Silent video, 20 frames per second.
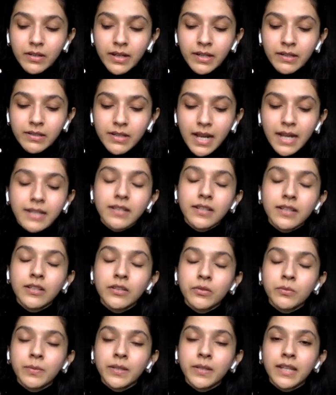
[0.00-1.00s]

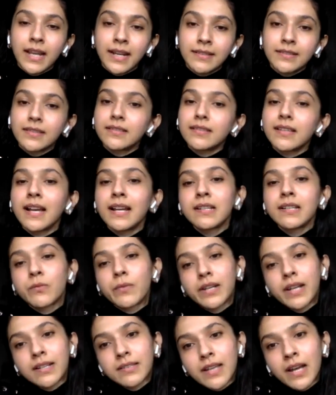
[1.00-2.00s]
entitled to be exercised,
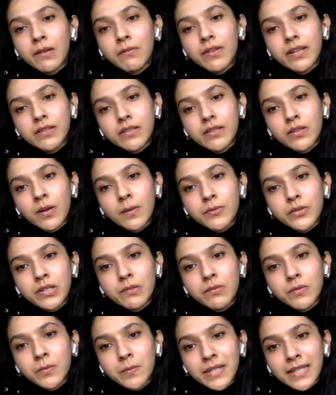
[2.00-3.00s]
whereas unvested
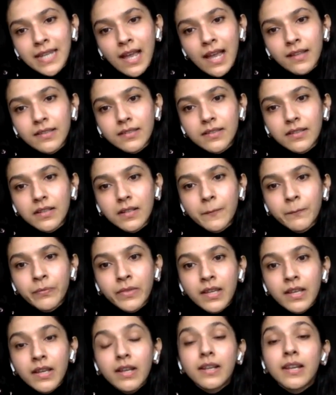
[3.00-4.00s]
options would be cancelled.
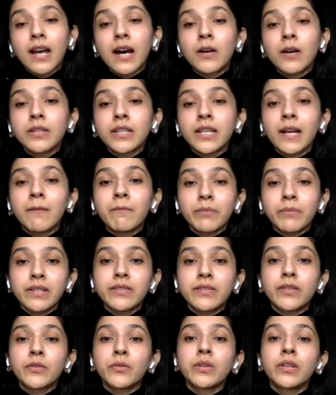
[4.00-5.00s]
Now the
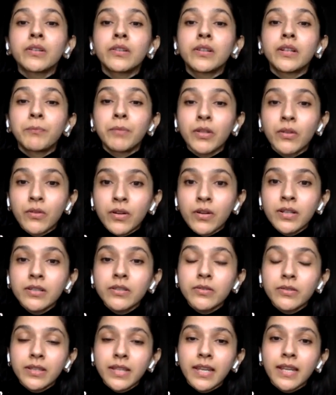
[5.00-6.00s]
companies are going beyond
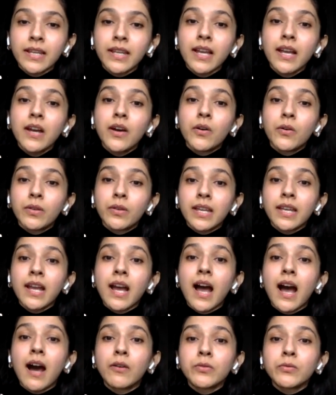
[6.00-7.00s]
to think, okay,
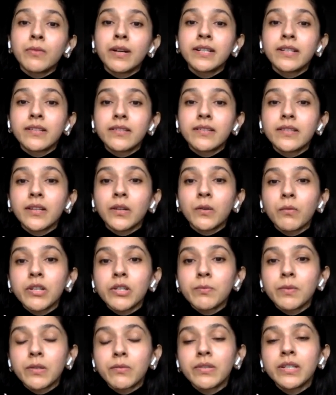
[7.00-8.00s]
how do I
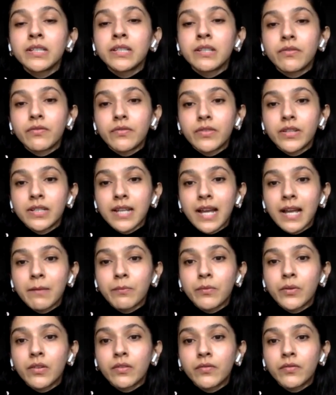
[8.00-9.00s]
distinguish between different type
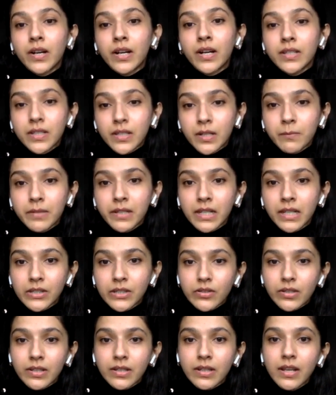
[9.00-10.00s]
of
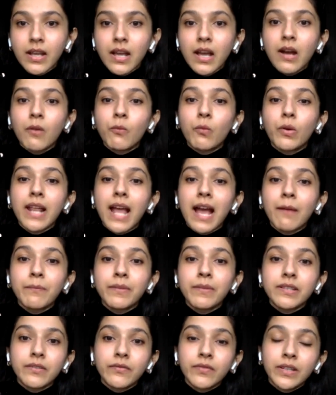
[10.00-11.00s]
termination? What
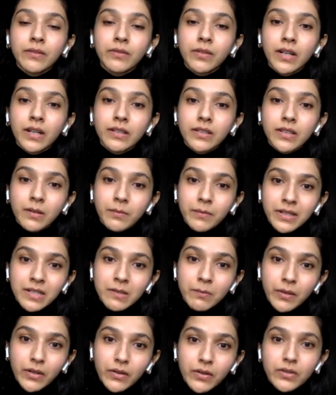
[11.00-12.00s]
happens if people are
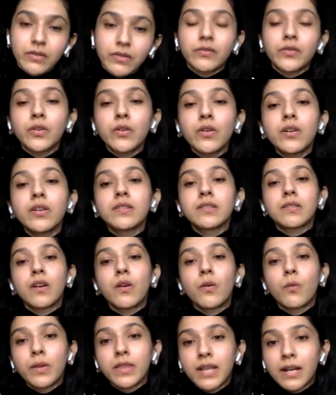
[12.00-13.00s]
terminated because of cause,
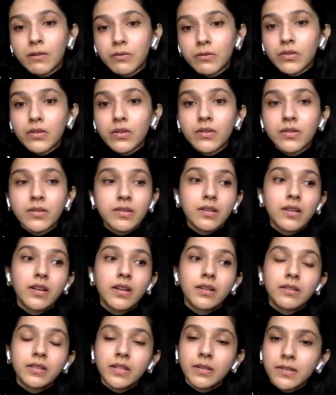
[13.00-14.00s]
without cause,
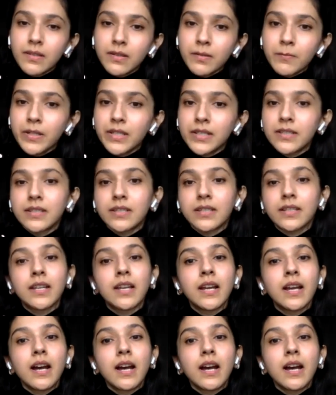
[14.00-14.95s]
disability,